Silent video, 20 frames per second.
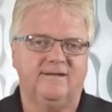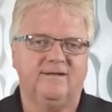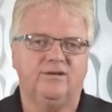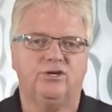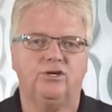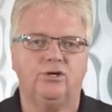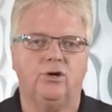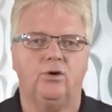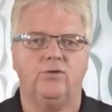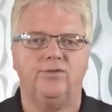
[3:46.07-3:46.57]

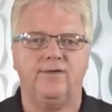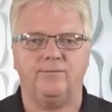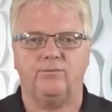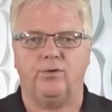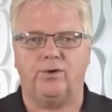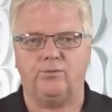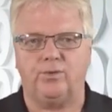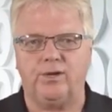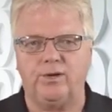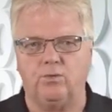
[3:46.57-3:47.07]
You know that
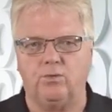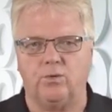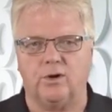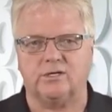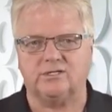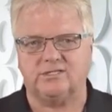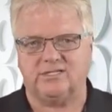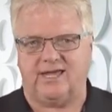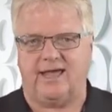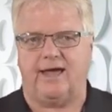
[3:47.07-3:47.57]
when we
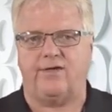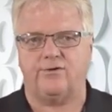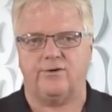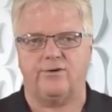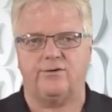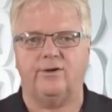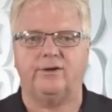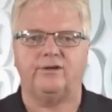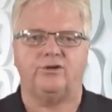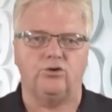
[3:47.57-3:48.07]
worked
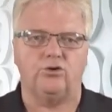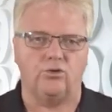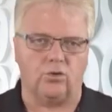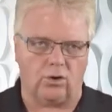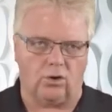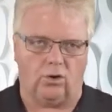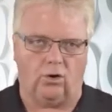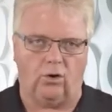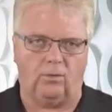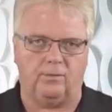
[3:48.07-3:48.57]
together in
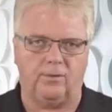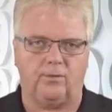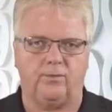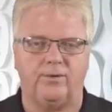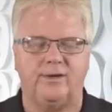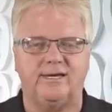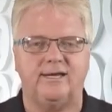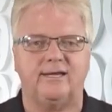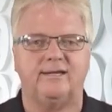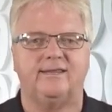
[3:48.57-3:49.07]
your home and
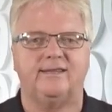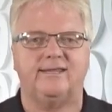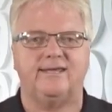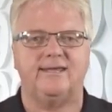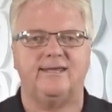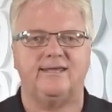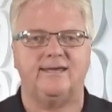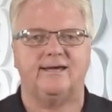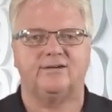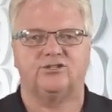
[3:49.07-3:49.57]
we did
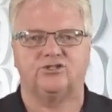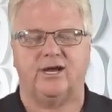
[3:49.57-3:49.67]
the